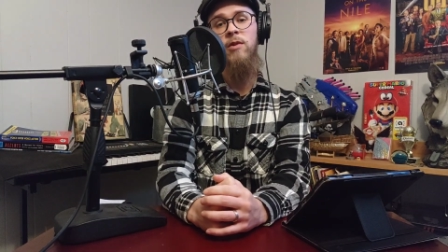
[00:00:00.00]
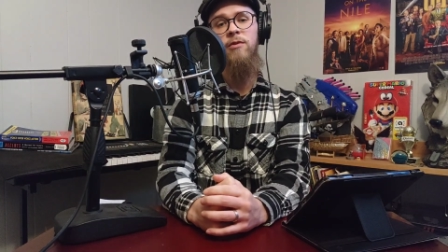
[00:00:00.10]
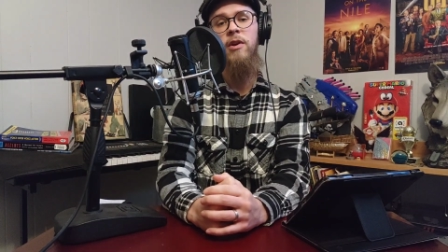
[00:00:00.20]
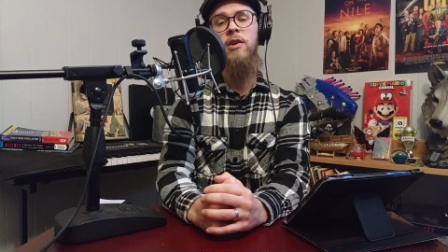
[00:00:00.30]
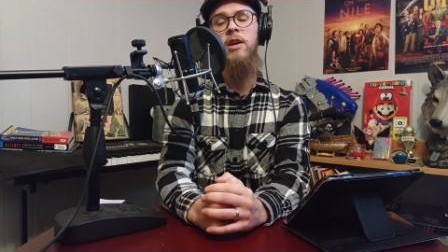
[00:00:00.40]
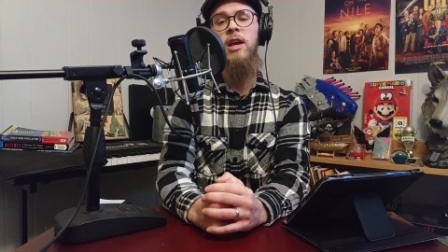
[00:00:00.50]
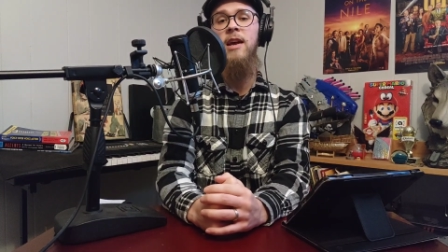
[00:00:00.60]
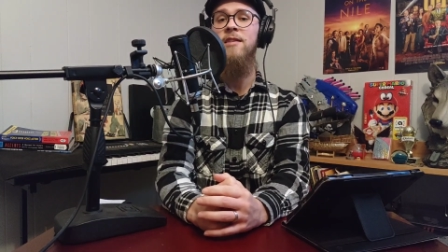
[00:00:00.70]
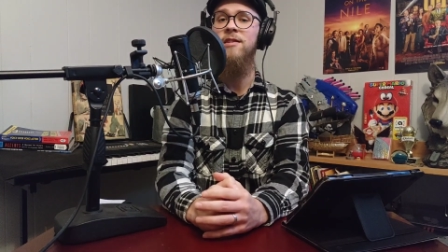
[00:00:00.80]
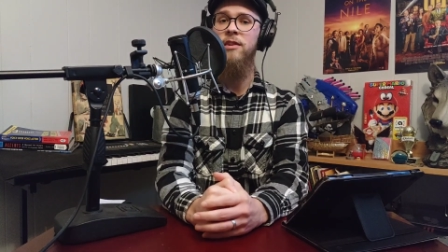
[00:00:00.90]
very
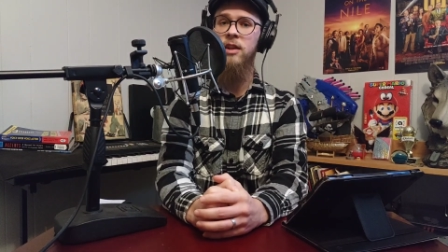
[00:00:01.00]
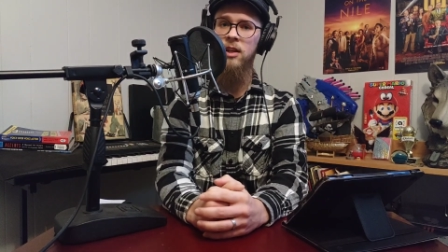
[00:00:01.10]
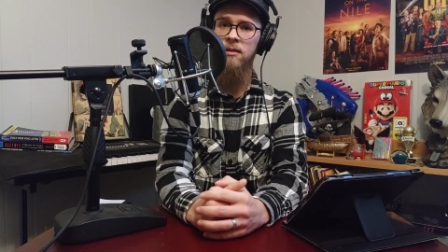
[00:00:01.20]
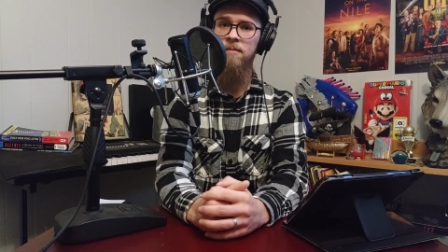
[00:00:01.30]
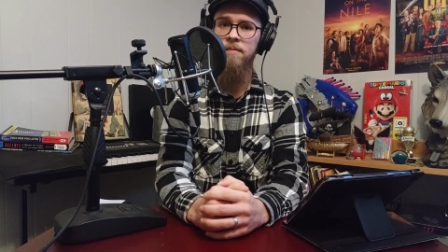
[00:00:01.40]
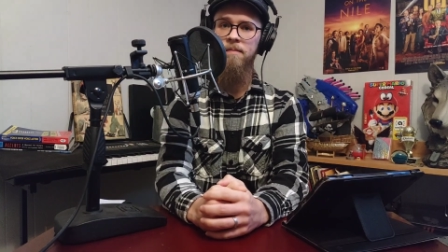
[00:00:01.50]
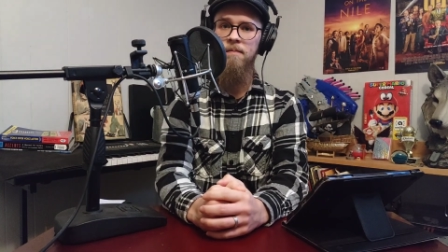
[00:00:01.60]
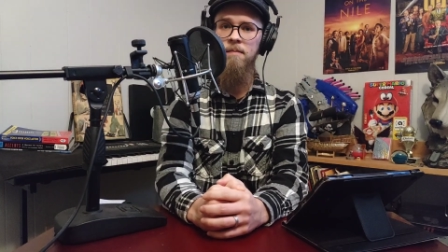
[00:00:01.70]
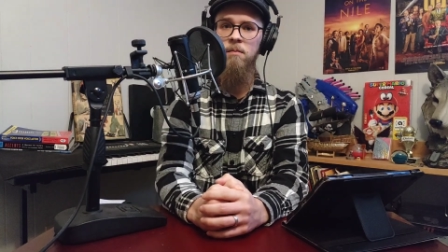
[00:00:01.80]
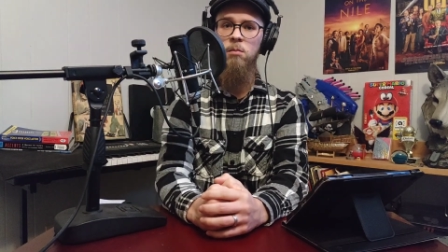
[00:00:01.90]
hastily
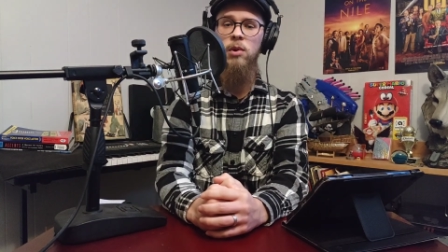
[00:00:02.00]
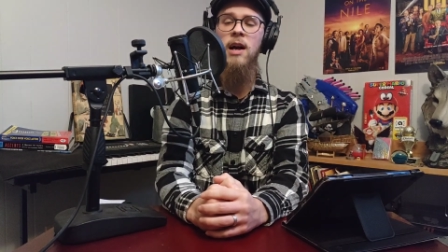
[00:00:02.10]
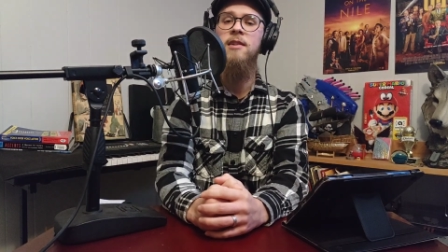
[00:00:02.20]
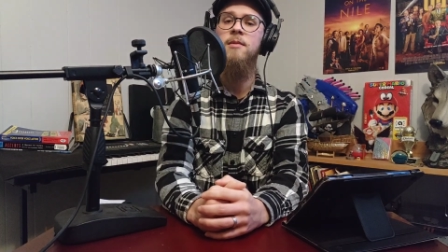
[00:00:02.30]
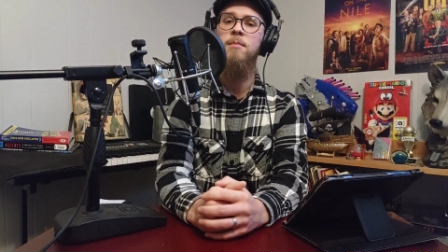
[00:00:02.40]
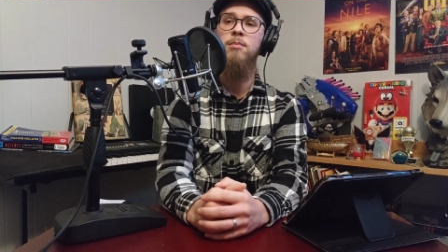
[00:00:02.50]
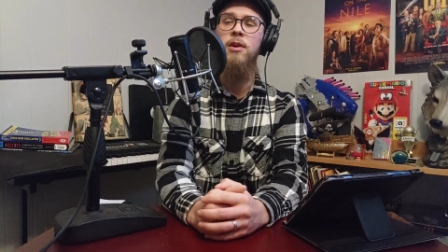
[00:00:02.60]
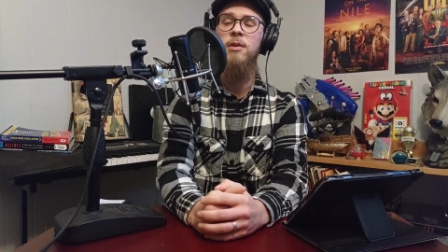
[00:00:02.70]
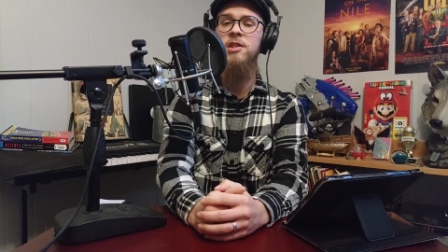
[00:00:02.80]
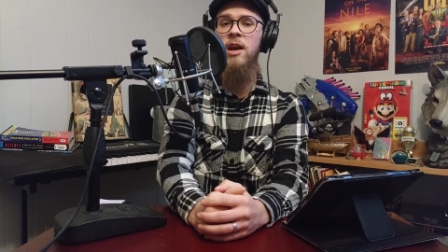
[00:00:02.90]
blocked
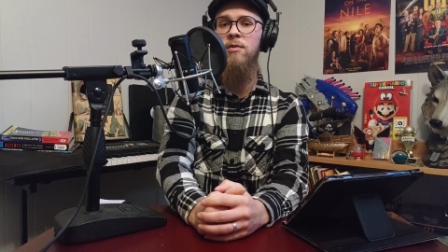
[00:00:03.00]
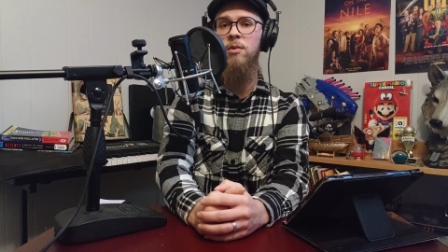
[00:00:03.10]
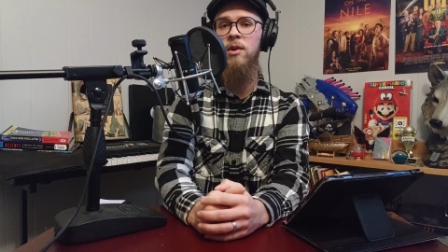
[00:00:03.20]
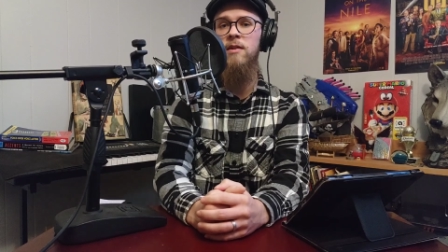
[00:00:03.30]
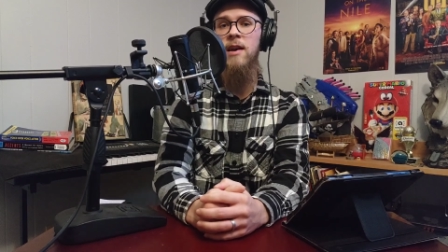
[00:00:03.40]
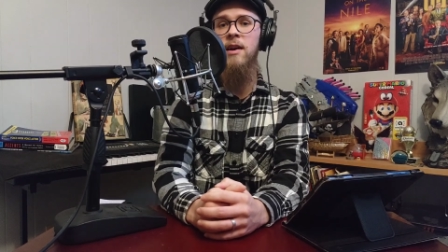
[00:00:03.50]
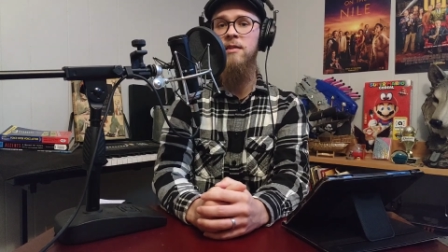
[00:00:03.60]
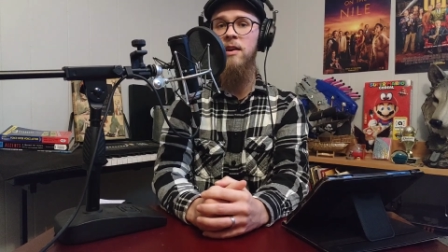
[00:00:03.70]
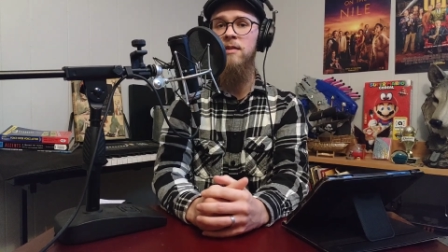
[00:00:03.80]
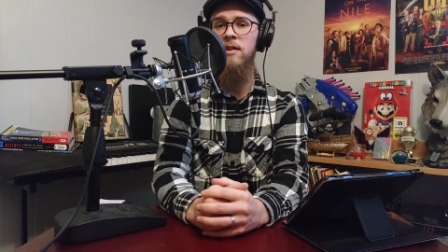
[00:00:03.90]
pretty much everyone's
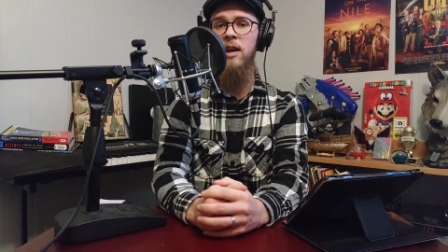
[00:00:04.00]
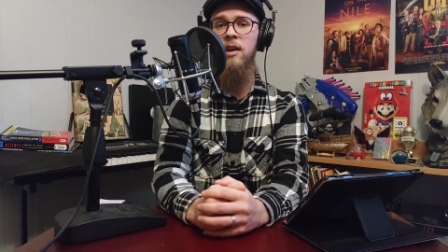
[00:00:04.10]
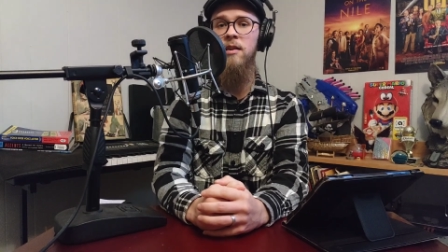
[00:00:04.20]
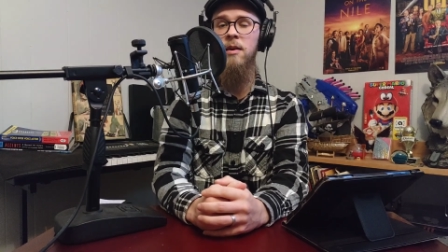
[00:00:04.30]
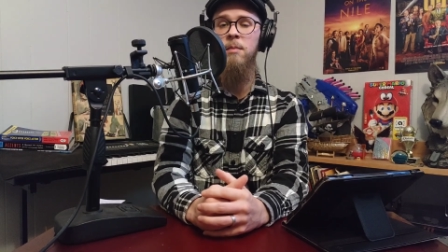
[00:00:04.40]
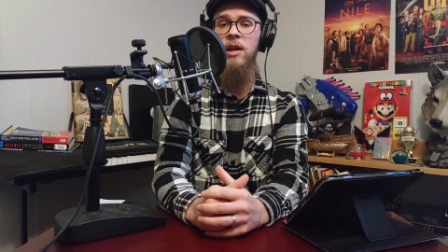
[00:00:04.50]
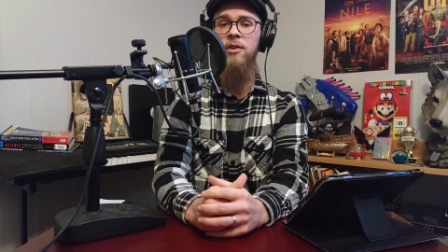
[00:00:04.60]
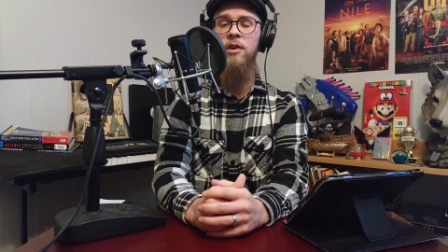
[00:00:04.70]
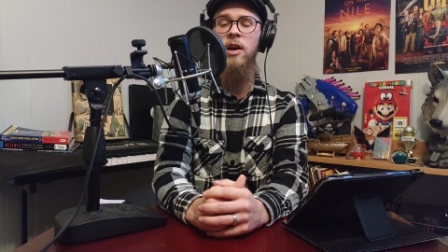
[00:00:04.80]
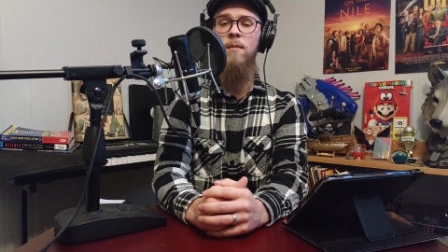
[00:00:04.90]
access and
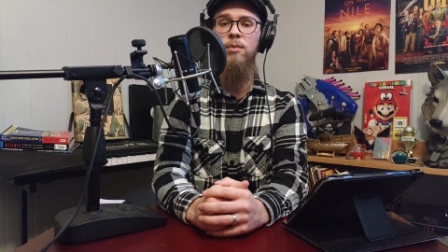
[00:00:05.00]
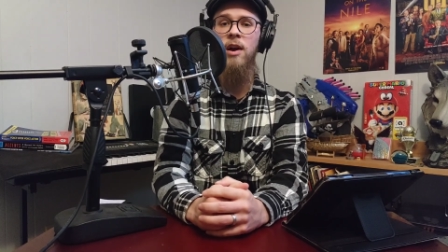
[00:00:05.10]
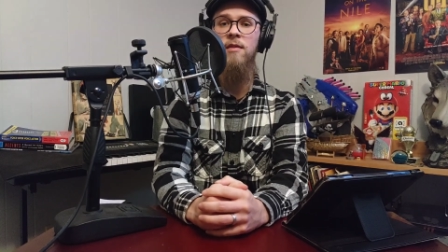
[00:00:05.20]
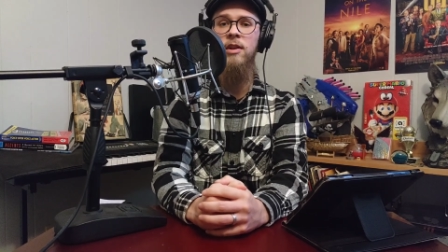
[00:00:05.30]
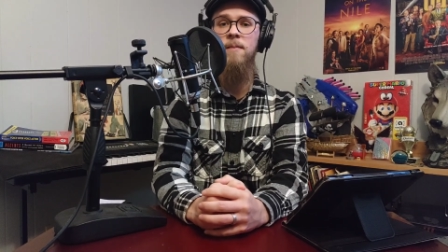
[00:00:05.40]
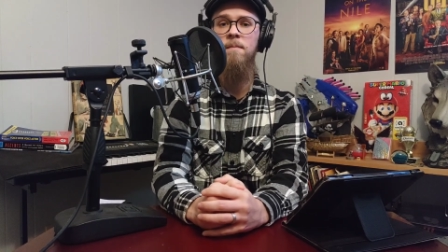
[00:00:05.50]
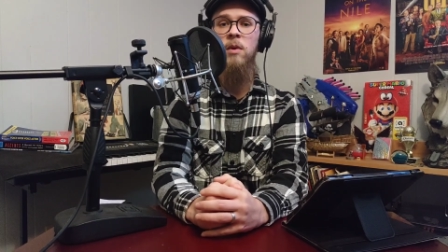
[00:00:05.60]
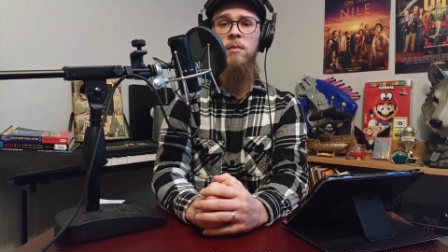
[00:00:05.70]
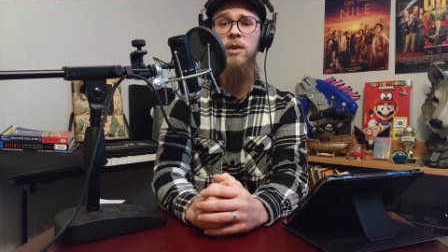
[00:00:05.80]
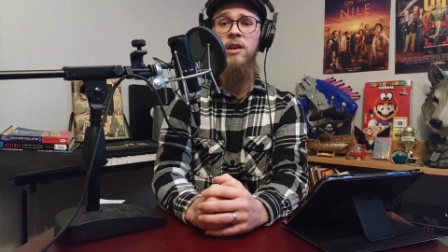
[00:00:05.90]
made her account private
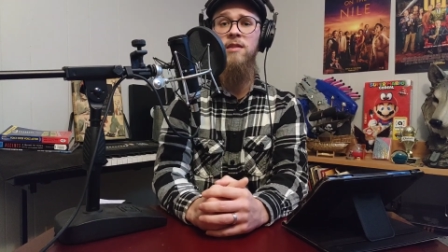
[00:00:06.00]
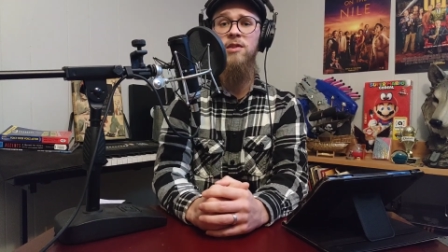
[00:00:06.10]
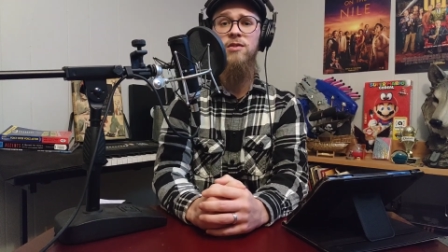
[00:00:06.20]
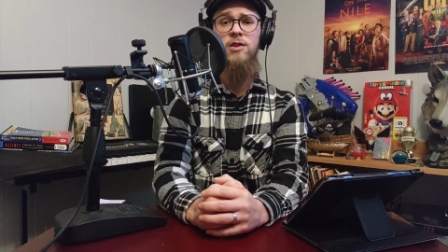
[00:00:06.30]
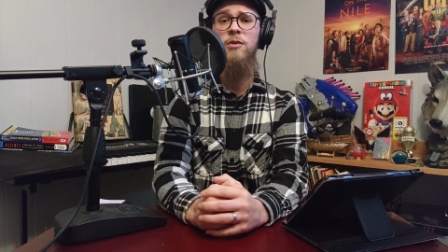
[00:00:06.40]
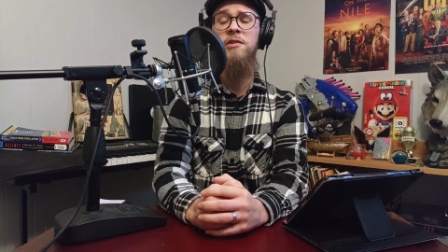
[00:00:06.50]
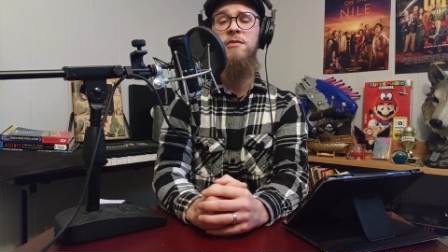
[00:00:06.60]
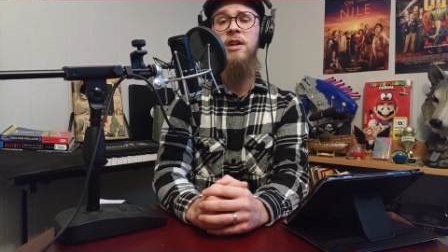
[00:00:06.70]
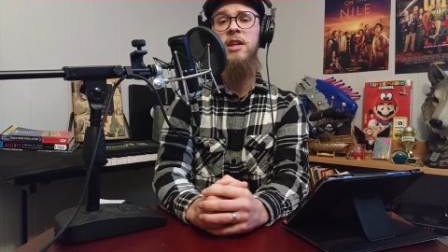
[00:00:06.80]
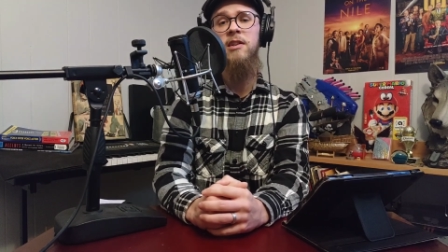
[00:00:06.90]
because there's no
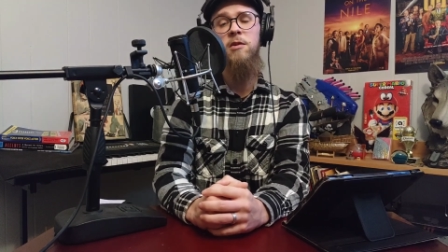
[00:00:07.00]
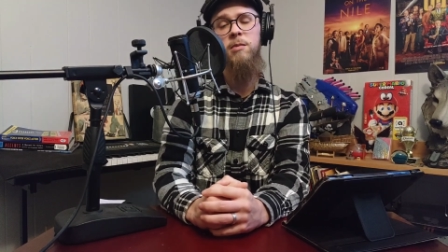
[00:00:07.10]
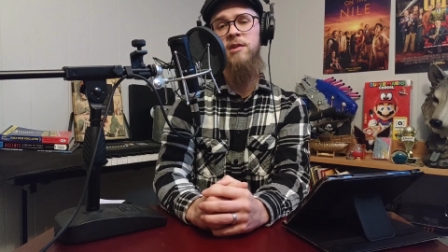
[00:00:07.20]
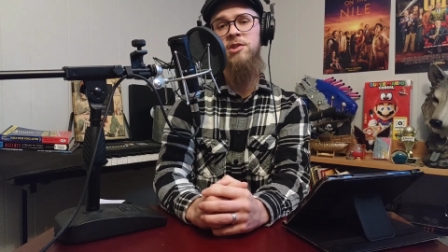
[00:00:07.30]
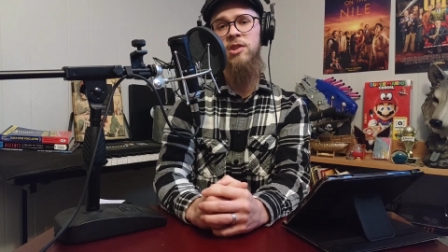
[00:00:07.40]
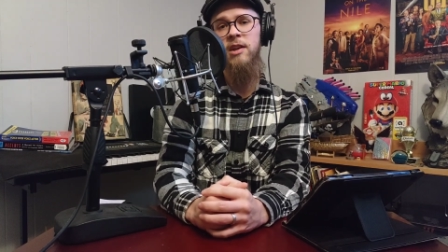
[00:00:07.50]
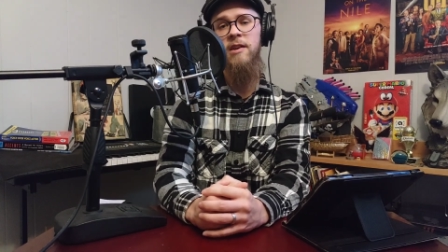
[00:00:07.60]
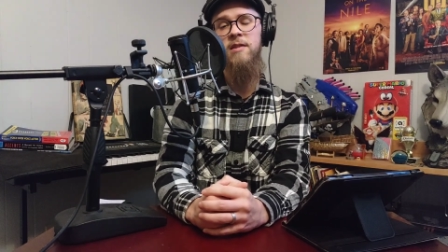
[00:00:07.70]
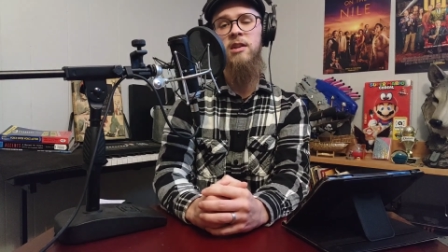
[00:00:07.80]
defending this position. It